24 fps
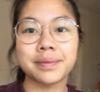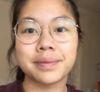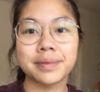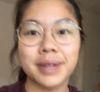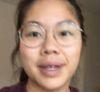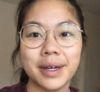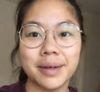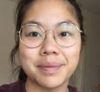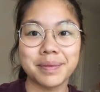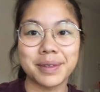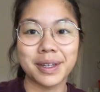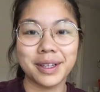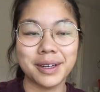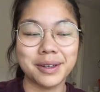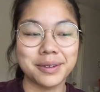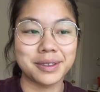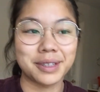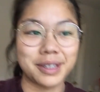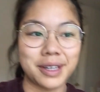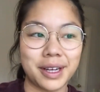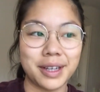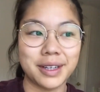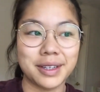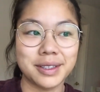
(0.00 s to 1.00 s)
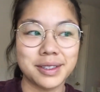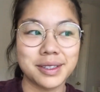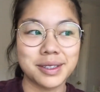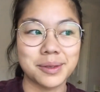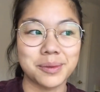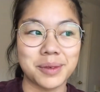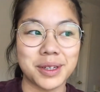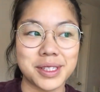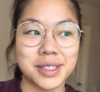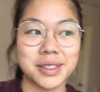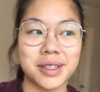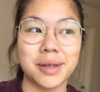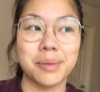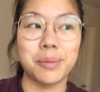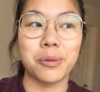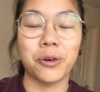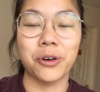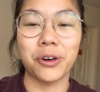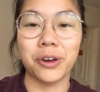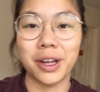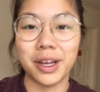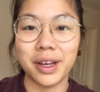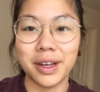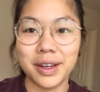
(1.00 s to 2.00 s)
Yeah, hello. Today is Wednesday
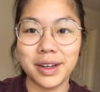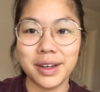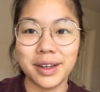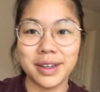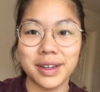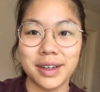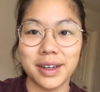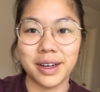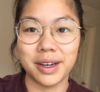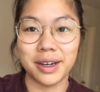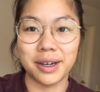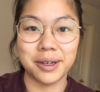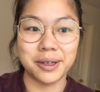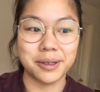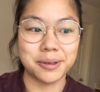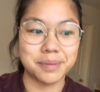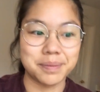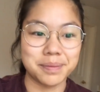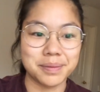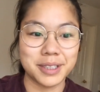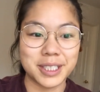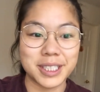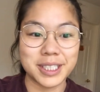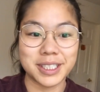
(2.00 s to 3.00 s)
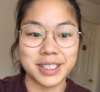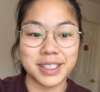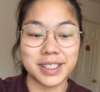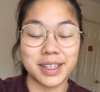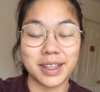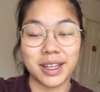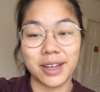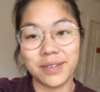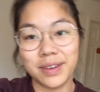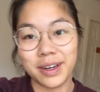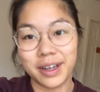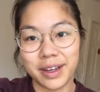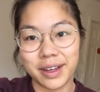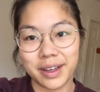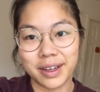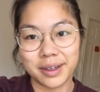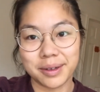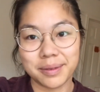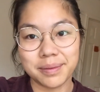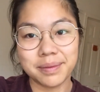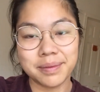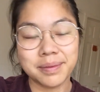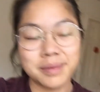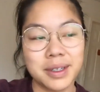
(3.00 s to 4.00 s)
morning. It is 11
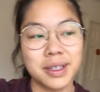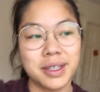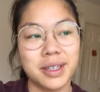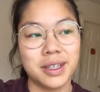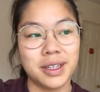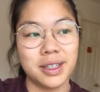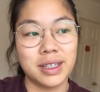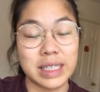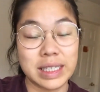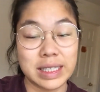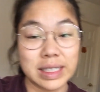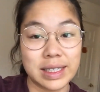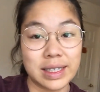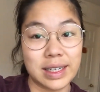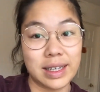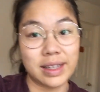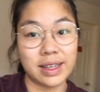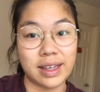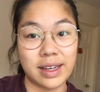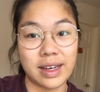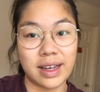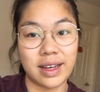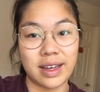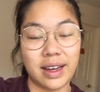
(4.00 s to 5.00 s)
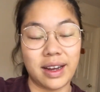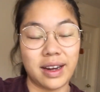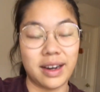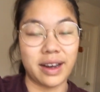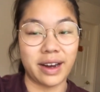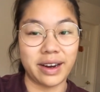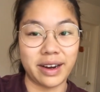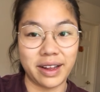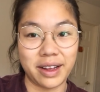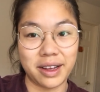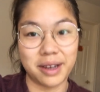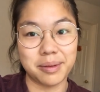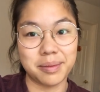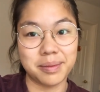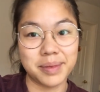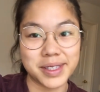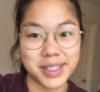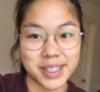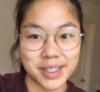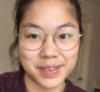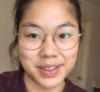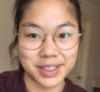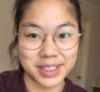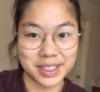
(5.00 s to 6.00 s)
a.m., aka 9 a.m.
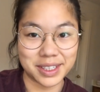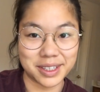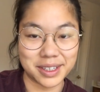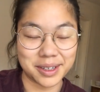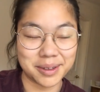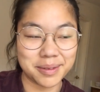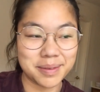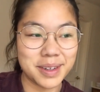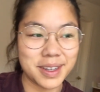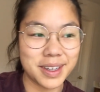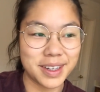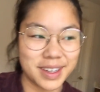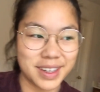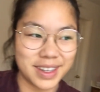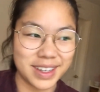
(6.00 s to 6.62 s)
Pacific time.